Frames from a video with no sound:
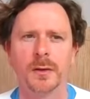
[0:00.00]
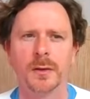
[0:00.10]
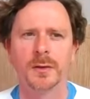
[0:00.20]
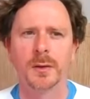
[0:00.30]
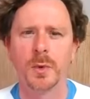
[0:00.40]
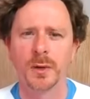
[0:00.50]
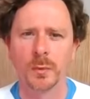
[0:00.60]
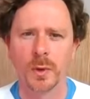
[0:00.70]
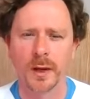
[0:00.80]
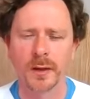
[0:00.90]
So one
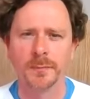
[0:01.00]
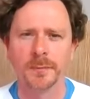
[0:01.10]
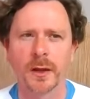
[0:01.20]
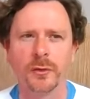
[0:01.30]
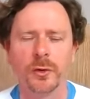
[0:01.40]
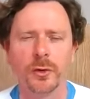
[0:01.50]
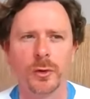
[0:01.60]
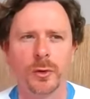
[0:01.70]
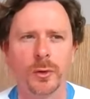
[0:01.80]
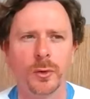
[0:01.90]
way
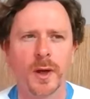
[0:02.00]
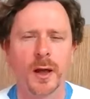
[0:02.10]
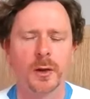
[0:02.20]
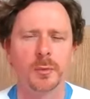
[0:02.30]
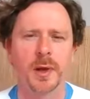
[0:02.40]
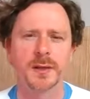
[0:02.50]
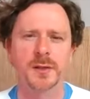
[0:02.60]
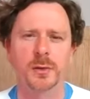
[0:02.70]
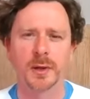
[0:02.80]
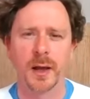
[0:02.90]
to help us
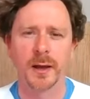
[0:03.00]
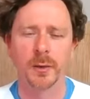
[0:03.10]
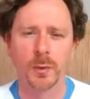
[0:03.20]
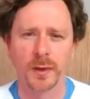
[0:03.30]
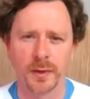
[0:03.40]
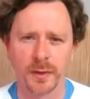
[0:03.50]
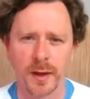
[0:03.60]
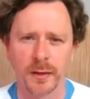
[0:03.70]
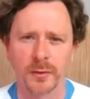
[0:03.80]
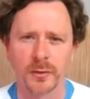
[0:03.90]
to align with
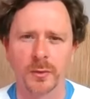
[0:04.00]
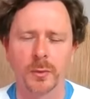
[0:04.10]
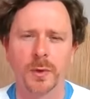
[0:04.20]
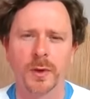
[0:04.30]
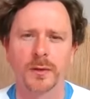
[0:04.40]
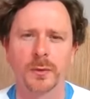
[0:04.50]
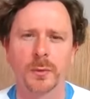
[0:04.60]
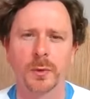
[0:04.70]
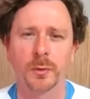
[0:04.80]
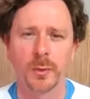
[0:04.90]
that, with
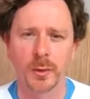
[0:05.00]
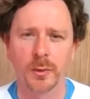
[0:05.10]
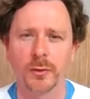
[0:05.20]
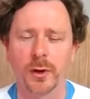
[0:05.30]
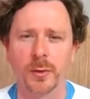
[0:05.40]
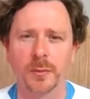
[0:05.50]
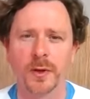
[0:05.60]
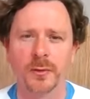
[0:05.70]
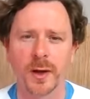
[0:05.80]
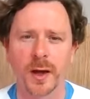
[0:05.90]
what we would term the
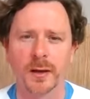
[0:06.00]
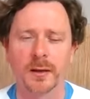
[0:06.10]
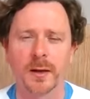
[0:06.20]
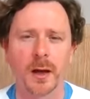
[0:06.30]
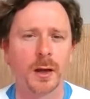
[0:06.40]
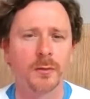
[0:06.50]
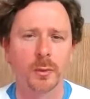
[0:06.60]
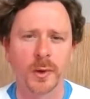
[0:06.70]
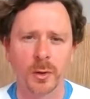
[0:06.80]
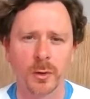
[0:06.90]
divine, however
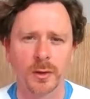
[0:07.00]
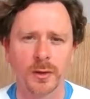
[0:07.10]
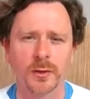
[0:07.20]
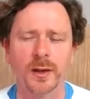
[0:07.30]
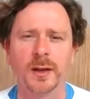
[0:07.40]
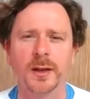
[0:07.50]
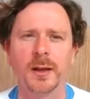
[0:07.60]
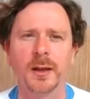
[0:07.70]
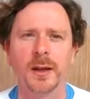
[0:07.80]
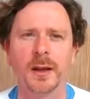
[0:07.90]
we call it,
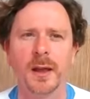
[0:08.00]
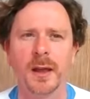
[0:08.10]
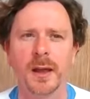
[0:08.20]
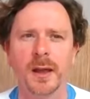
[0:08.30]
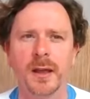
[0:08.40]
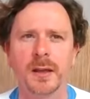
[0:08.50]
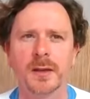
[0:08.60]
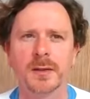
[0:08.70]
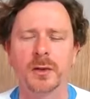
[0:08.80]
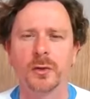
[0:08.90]

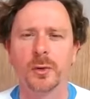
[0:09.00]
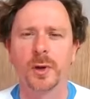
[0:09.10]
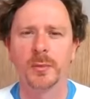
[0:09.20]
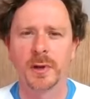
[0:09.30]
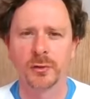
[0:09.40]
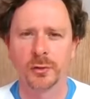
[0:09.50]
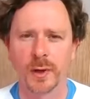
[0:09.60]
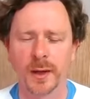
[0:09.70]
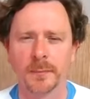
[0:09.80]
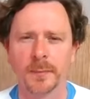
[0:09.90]
is to
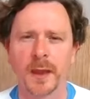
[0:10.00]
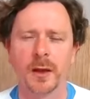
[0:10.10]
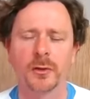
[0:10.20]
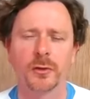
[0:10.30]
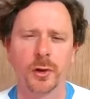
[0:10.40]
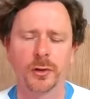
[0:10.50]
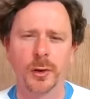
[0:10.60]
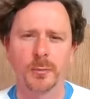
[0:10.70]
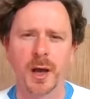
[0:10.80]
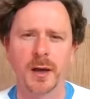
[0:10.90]
habitually turn our
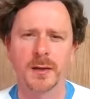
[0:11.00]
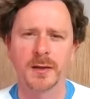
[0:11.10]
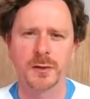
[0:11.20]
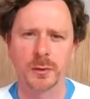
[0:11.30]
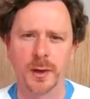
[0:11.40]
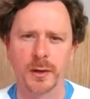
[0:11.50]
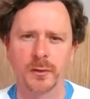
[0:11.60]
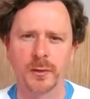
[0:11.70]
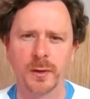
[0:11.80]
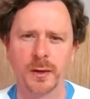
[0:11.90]
minds to it
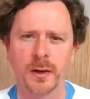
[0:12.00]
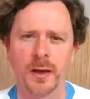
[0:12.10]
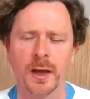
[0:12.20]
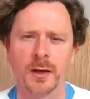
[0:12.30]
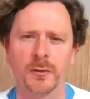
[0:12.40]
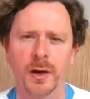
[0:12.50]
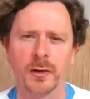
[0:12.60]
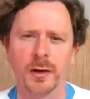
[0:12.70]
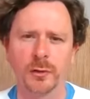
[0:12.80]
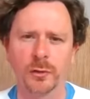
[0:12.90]
in
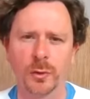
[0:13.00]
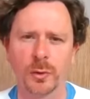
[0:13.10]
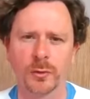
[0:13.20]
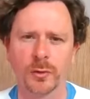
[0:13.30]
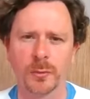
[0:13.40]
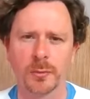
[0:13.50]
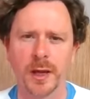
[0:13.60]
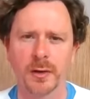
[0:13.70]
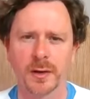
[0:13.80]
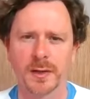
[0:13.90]
very short
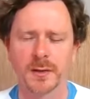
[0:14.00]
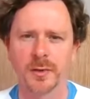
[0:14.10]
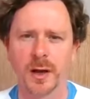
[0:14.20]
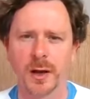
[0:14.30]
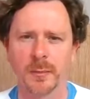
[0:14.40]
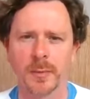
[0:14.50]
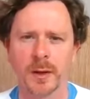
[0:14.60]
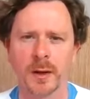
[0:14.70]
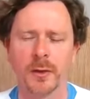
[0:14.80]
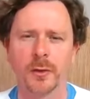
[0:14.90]
periods of time
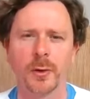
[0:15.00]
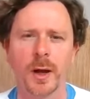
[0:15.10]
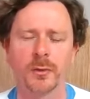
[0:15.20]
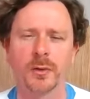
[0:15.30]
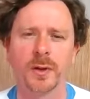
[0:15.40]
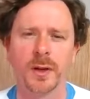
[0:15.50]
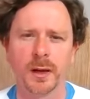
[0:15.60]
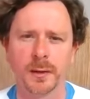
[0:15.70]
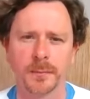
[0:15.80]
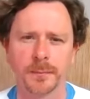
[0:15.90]
throughout the day.